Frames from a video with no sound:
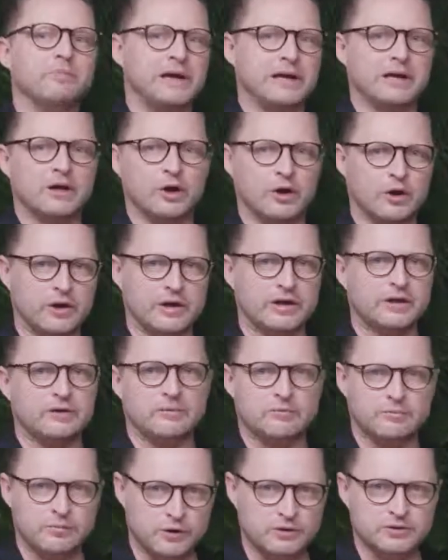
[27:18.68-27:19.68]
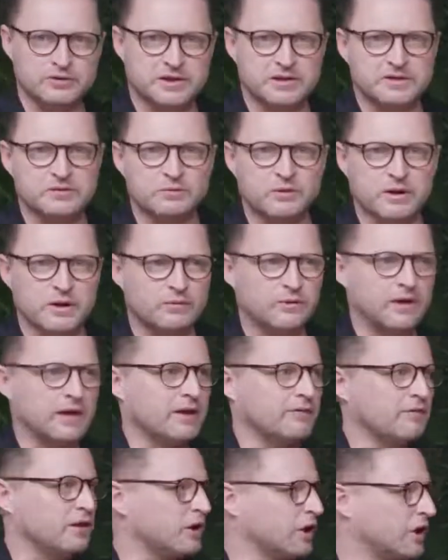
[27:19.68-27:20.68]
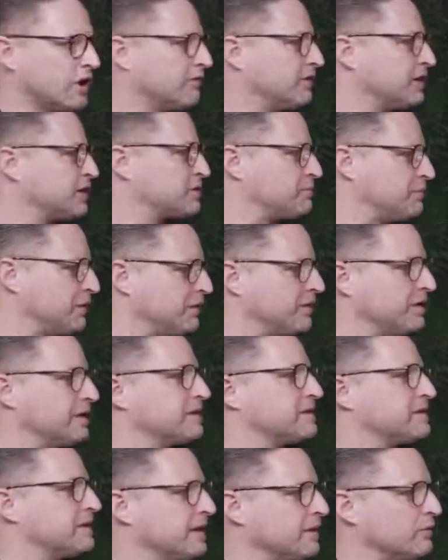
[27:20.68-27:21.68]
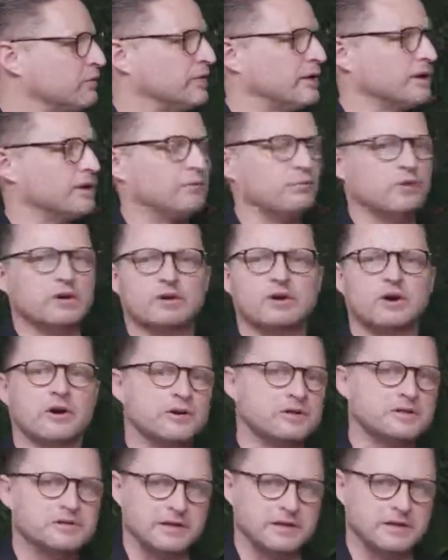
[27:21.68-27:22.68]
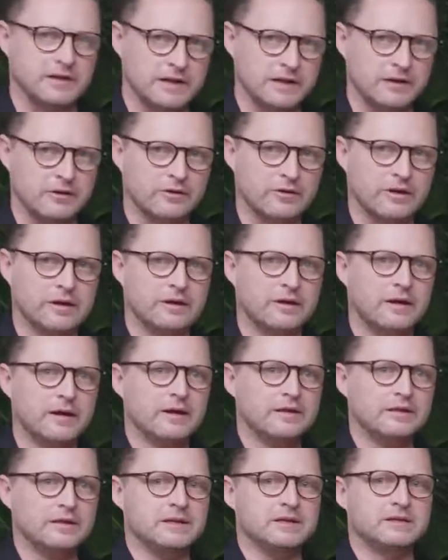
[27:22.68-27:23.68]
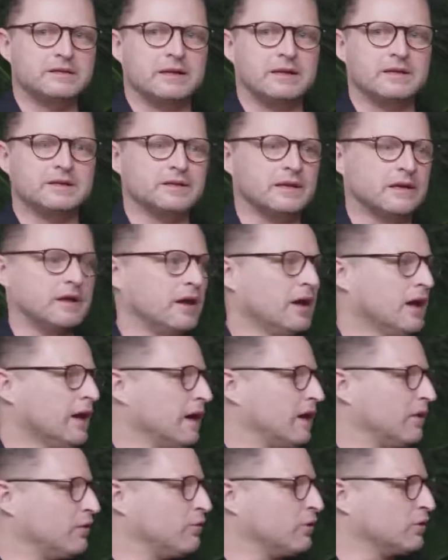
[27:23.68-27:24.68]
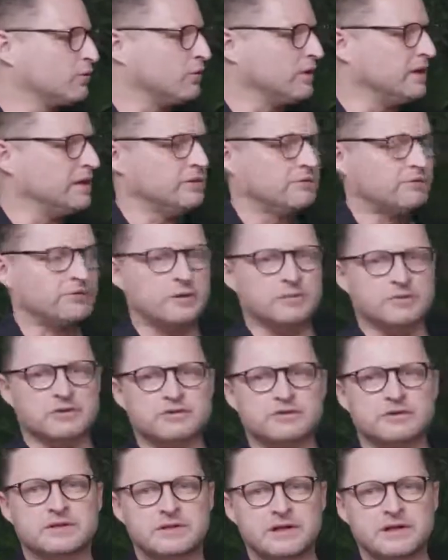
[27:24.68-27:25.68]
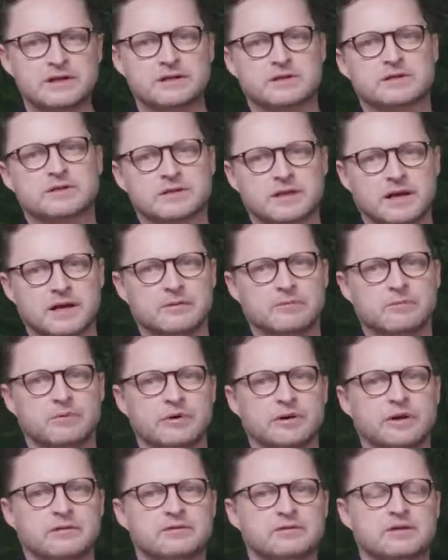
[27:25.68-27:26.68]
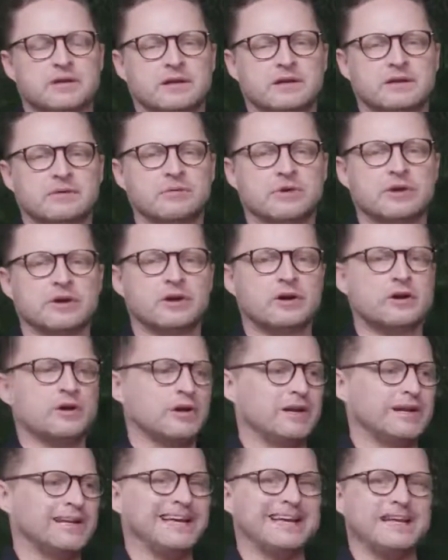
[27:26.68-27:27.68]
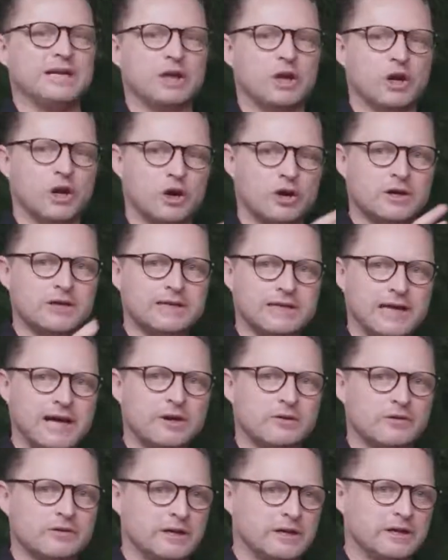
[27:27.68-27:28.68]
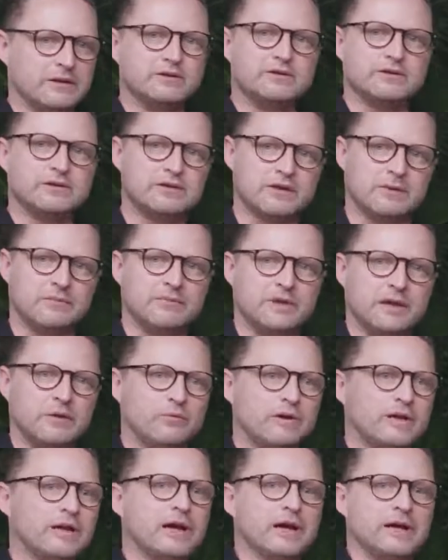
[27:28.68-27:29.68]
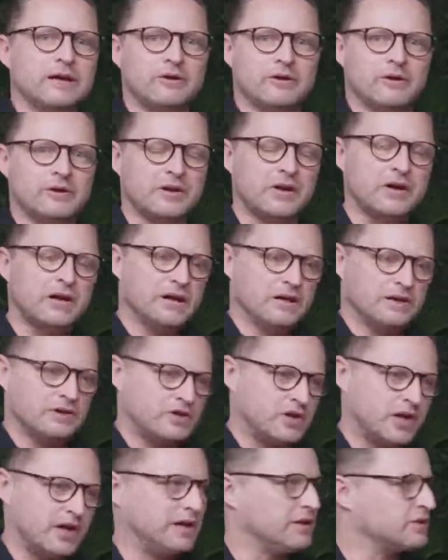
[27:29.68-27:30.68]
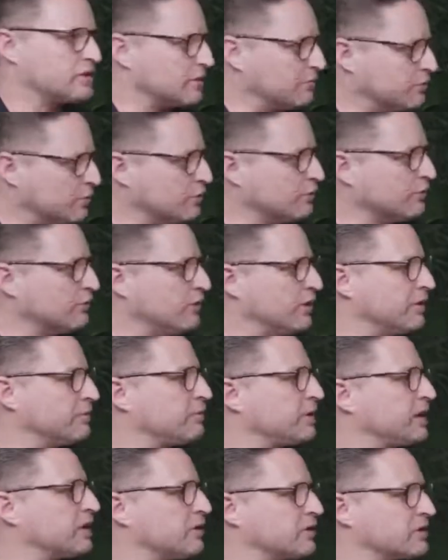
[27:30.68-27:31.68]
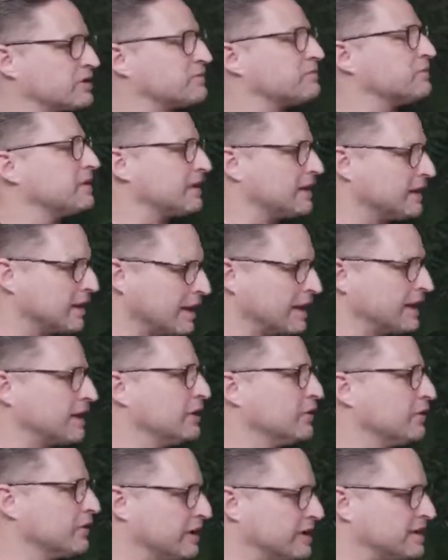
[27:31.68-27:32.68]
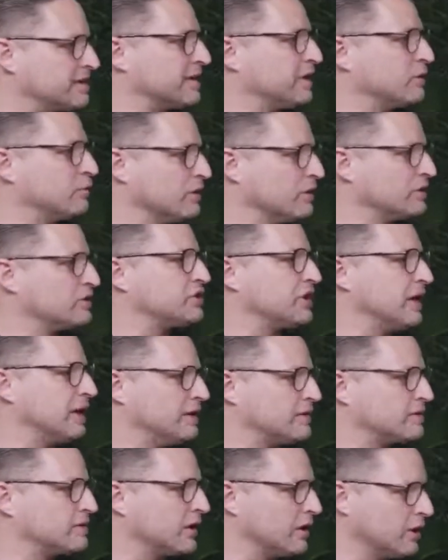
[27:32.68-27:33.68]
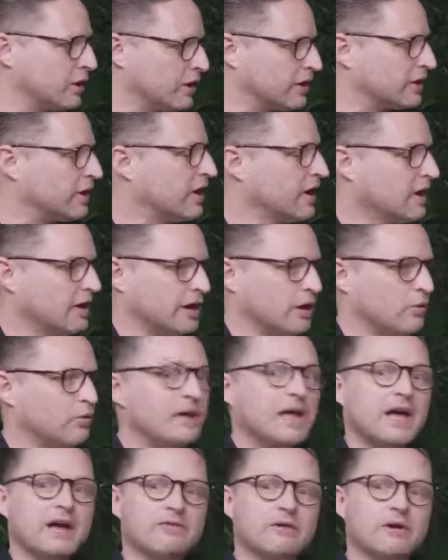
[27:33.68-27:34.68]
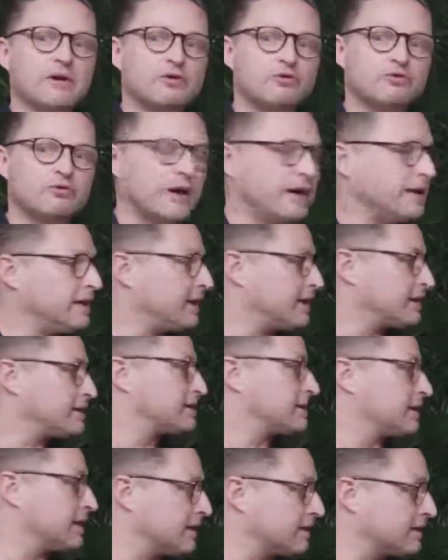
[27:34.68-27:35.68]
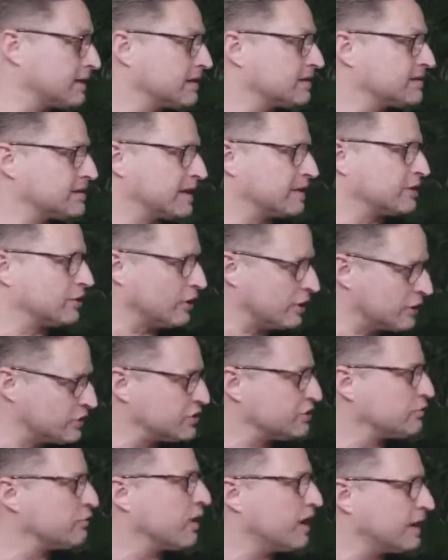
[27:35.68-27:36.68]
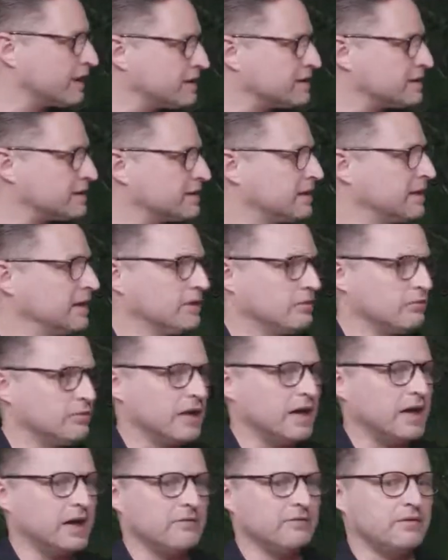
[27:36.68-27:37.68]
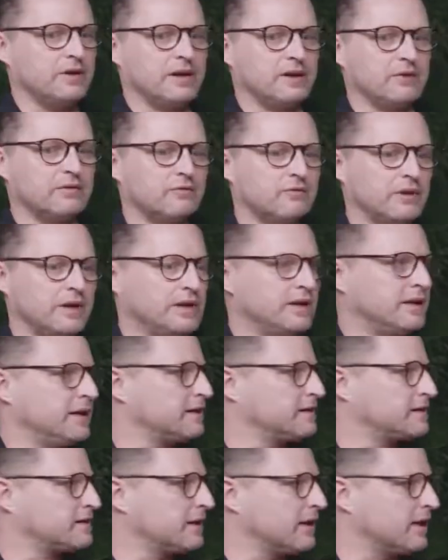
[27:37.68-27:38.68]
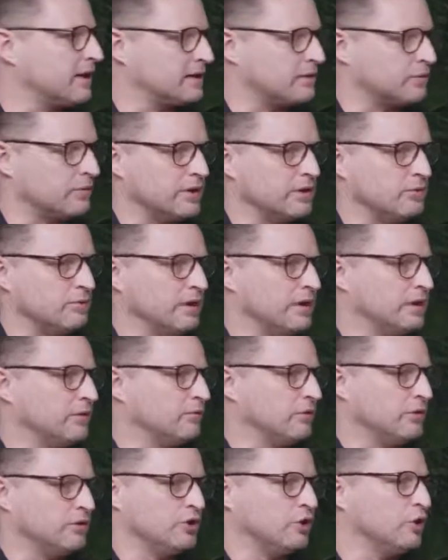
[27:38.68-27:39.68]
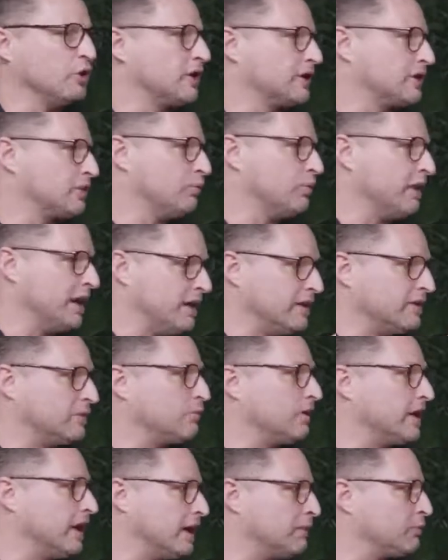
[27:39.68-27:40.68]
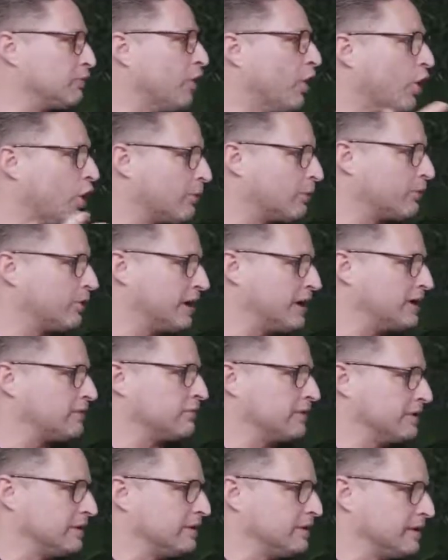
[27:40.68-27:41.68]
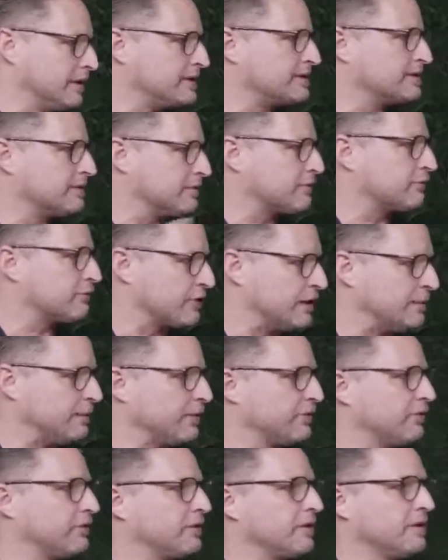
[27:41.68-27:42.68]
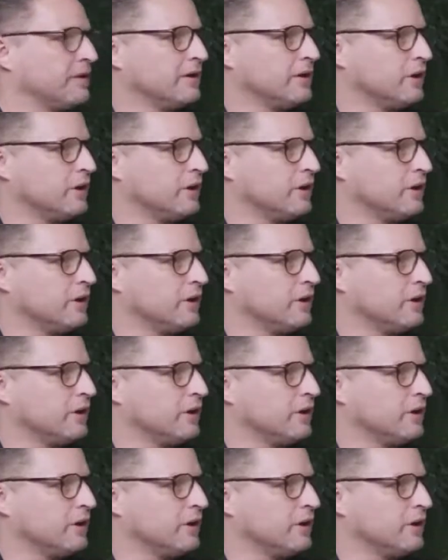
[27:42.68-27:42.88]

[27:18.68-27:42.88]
big learning process. While we have a lot of experience here, we're constantly learning these days. And what we, from a strategic standpoint, have said that we're not going to get locked down into something we cannot change and move with, because the likelihood is it will change a lot. Now, we have a great head start technology-wise. We have a great head start when you look at the way that we're able to operate with less than 3 months